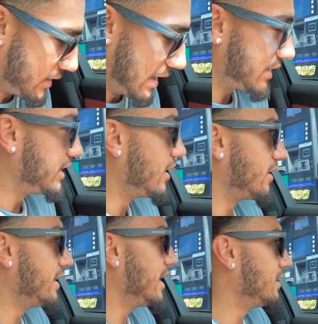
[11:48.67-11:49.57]
has actually
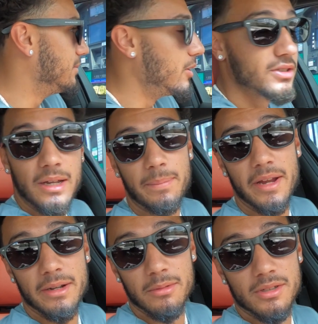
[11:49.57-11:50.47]
gone down. The most I
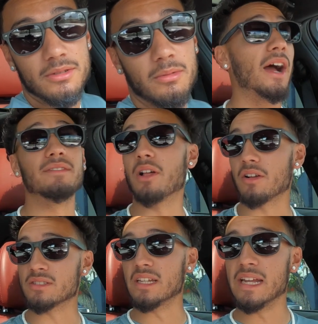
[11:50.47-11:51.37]
paid was
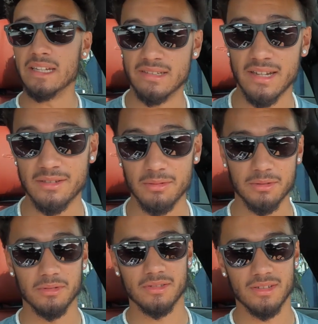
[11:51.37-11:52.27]
$5.80,
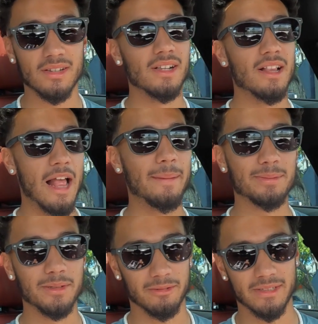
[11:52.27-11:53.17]
which was
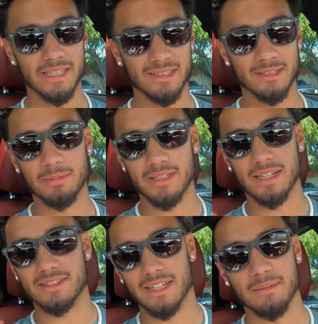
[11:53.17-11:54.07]
absolutely ridiculous, but
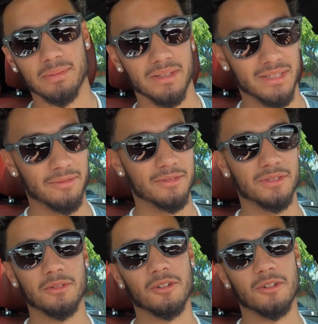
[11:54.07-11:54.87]
that's a completely different